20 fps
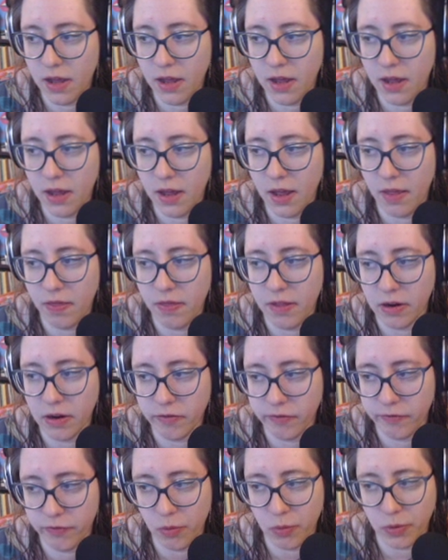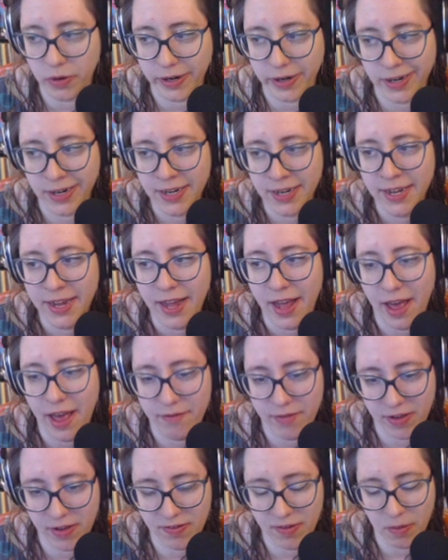And therefore
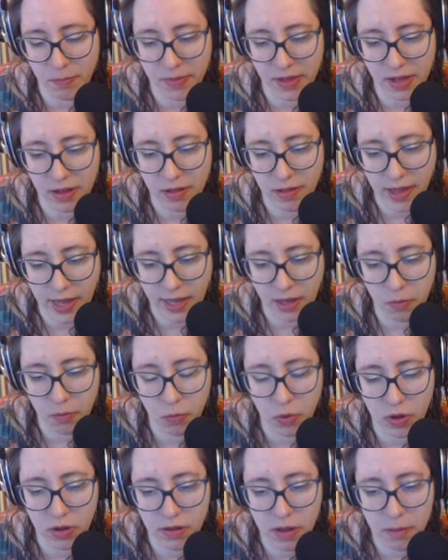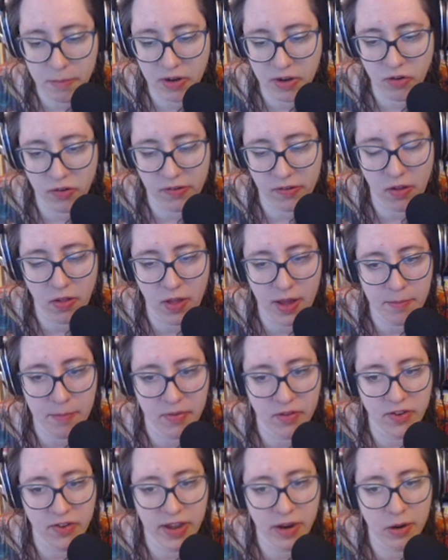having something like, well, let me just climb
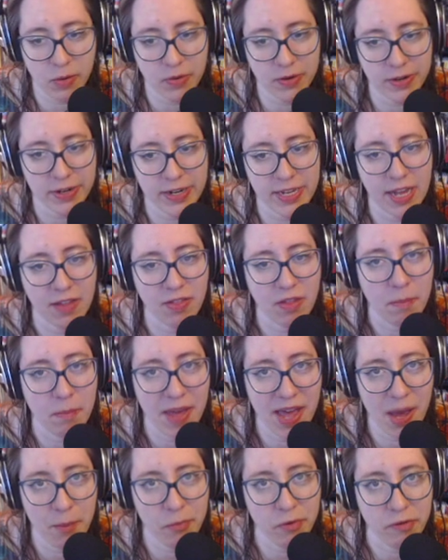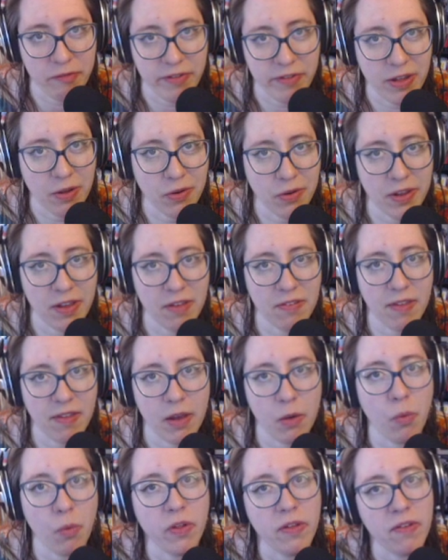the tower and get the map revealed. He's
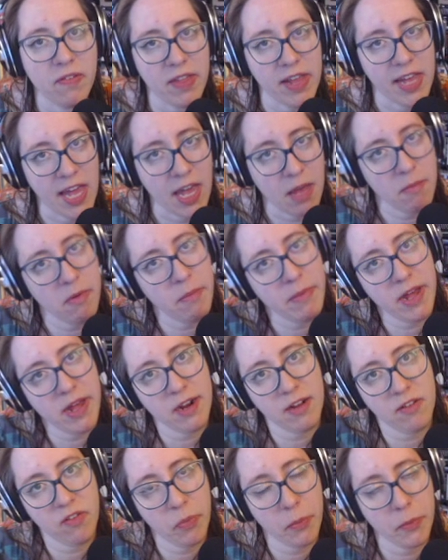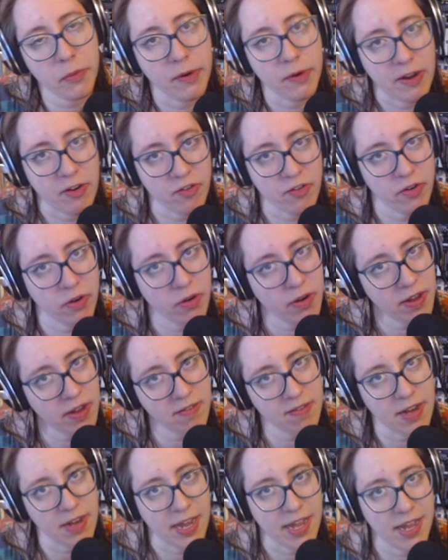like, well, is the game about exploration or
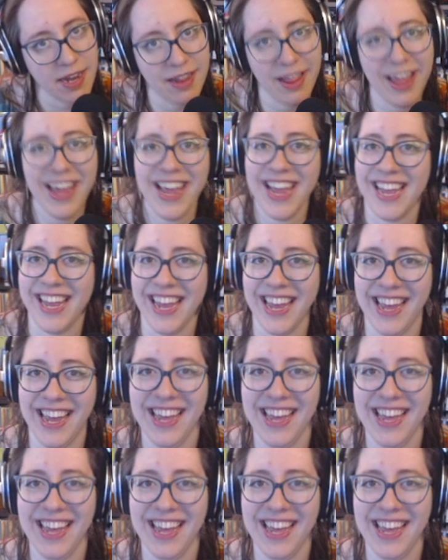isn't it? Like,